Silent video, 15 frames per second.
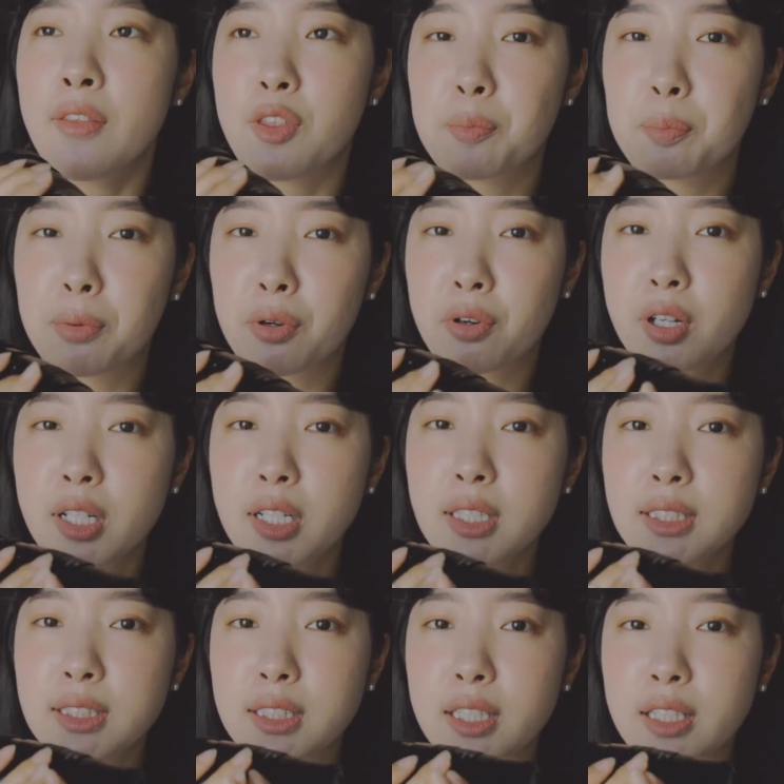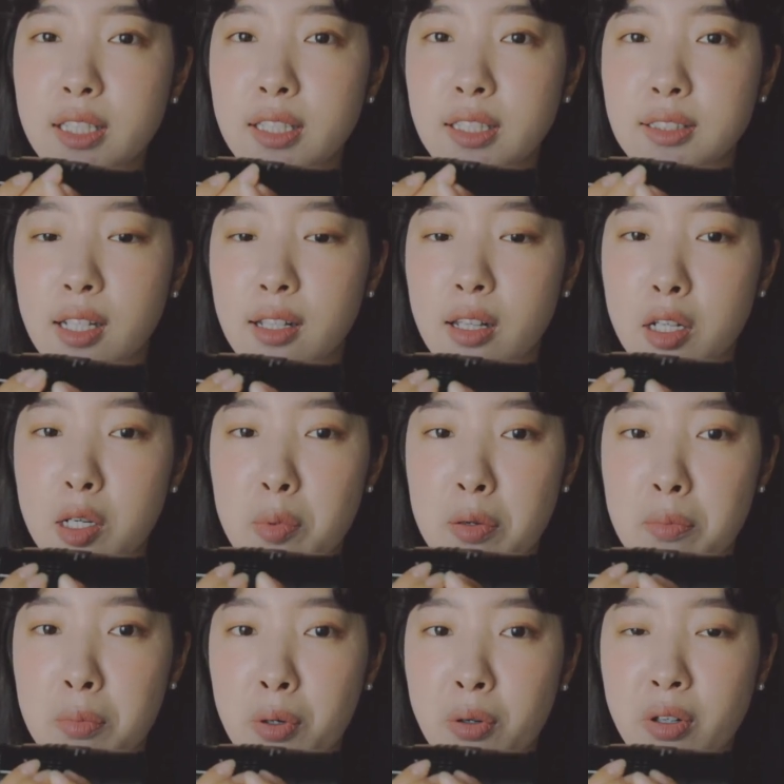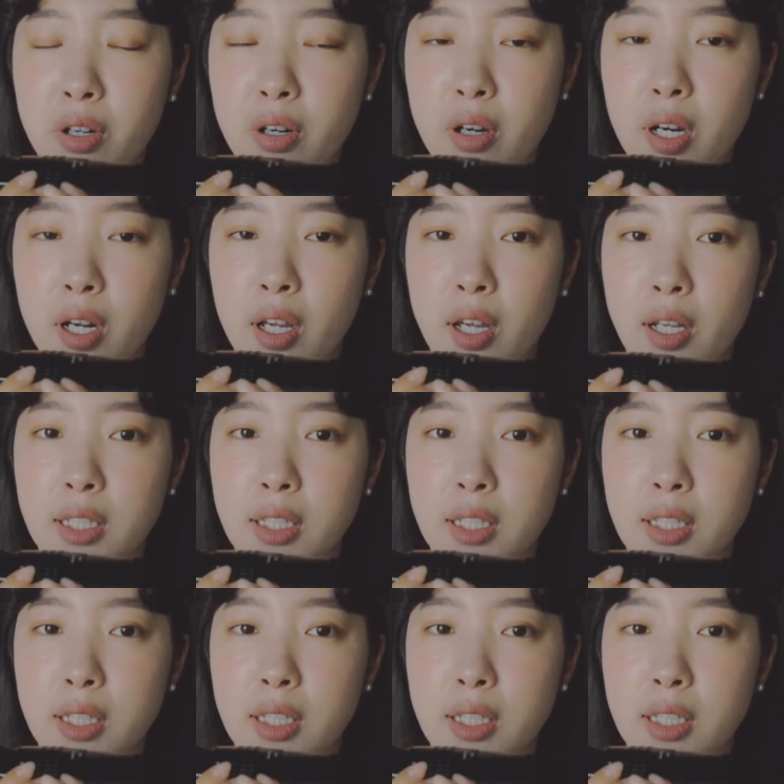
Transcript: The blurriness is a little bit more